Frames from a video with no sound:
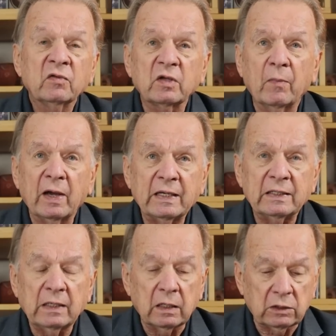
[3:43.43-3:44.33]

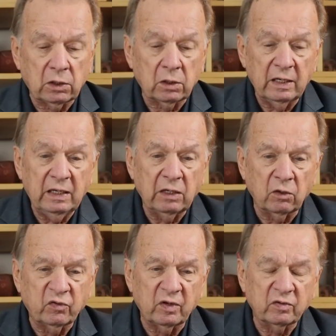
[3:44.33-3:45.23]
semiconductor
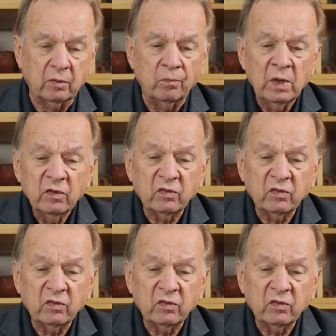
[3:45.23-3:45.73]
ecosystem.